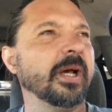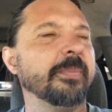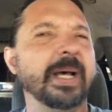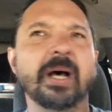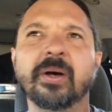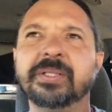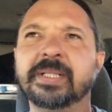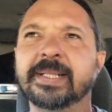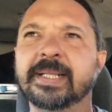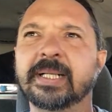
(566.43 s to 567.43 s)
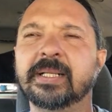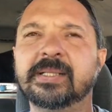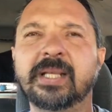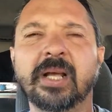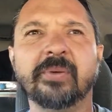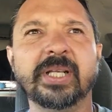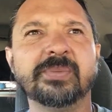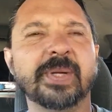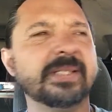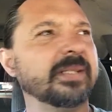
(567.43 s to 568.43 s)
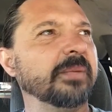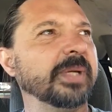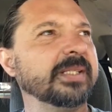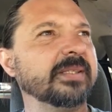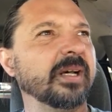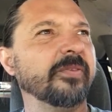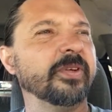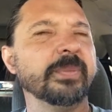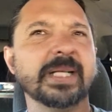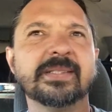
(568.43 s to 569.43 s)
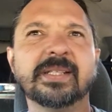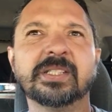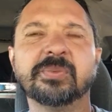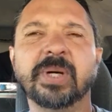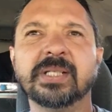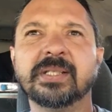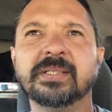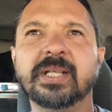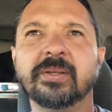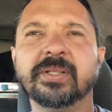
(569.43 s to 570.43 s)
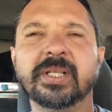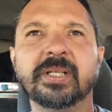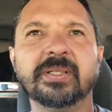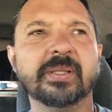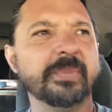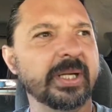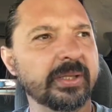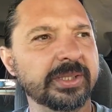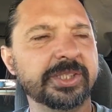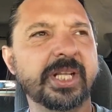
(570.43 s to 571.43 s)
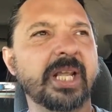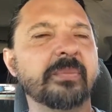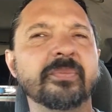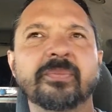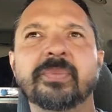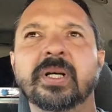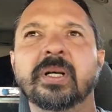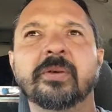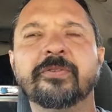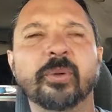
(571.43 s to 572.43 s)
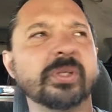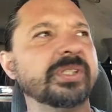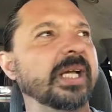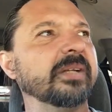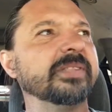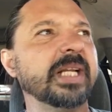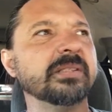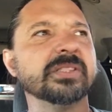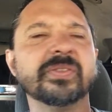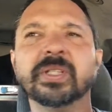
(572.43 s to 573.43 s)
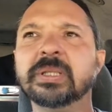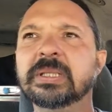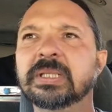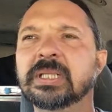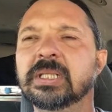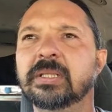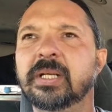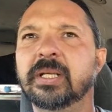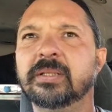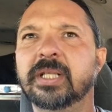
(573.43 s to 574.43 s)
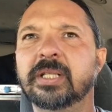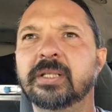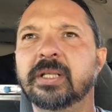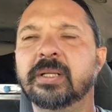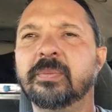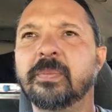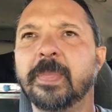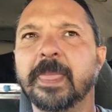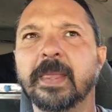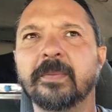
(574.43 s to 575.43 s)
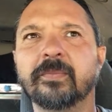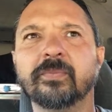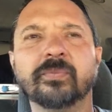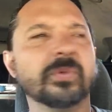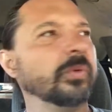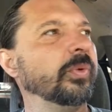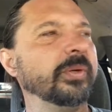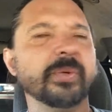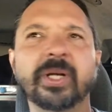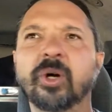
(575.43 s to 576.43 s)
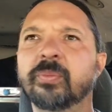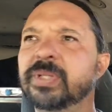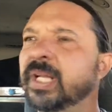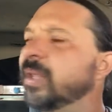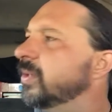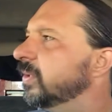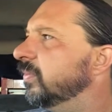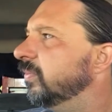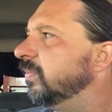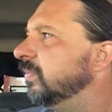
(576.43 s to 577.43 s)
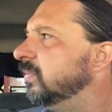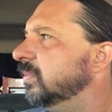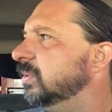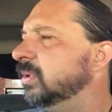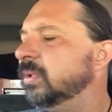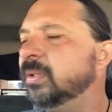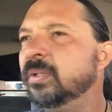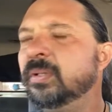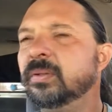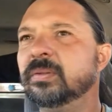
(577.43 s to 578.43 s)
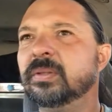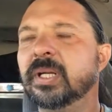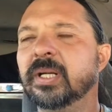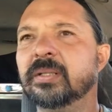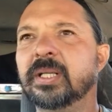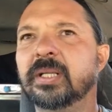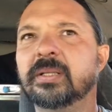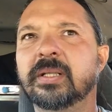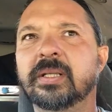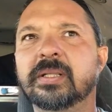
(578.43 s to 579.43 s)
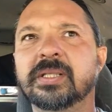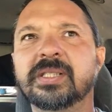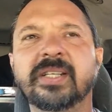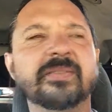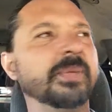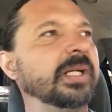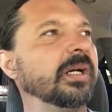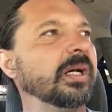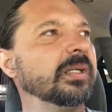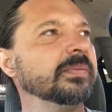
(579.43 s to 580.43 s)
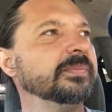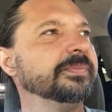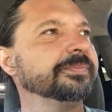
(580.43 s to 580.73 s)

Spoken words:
about, I raised my son myself for about 6 months until the marriage came forced out of Taylorsville, and then we rehomed together, and then conceived my daughter,